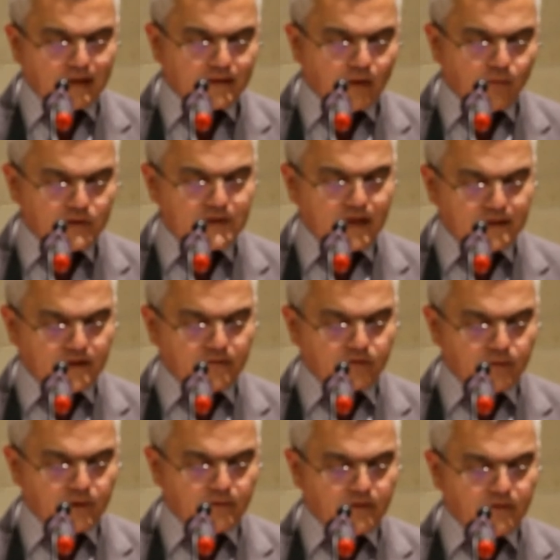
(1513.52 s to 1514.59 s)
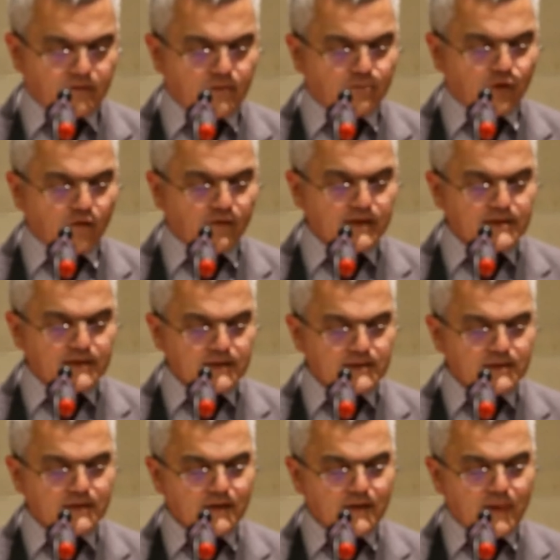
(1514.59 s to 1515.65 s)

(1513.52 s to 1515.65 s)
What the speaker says: they were sent in from the provinces.